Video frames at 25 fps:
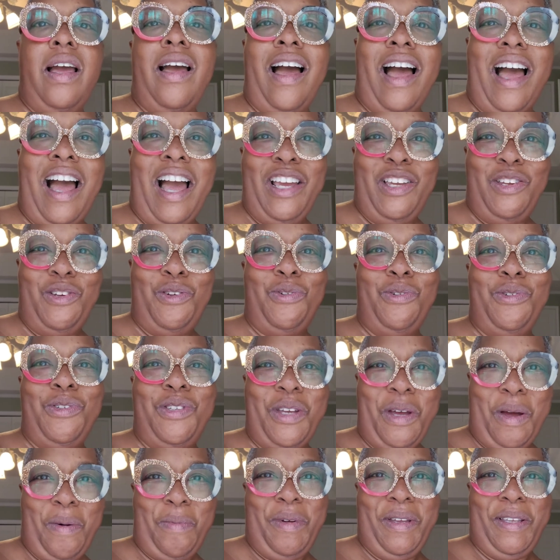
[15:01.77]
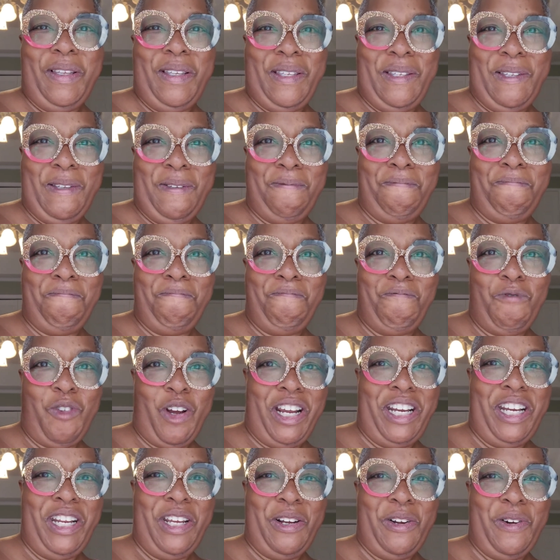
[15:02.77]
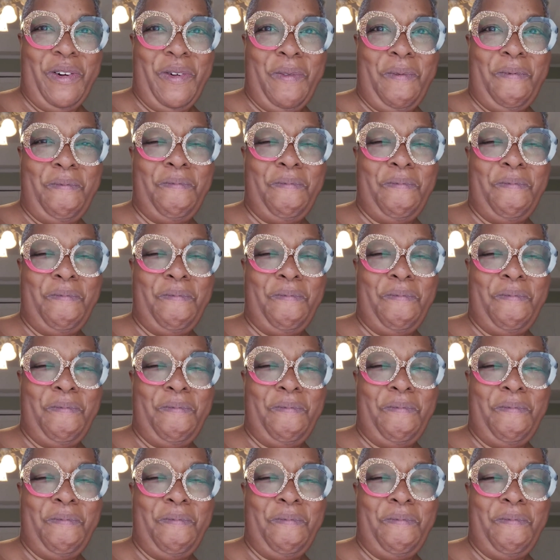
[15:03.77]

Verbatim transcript: I use hummus right here.